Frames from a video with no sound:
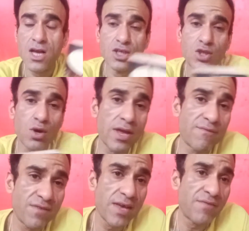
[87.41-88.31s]
So
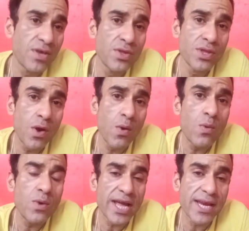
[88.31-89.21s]
if you
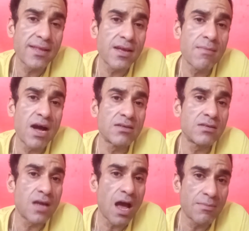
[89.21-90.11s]
know anything about
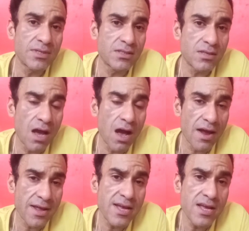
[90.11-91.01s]
Thomas
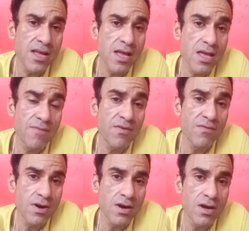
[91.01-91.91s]
Hardy, if
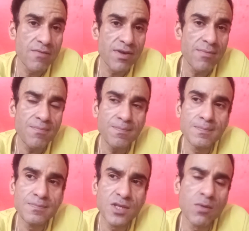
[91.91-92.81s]
you've heard of him,
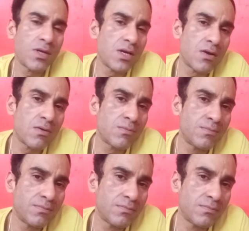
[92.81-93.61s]
you would know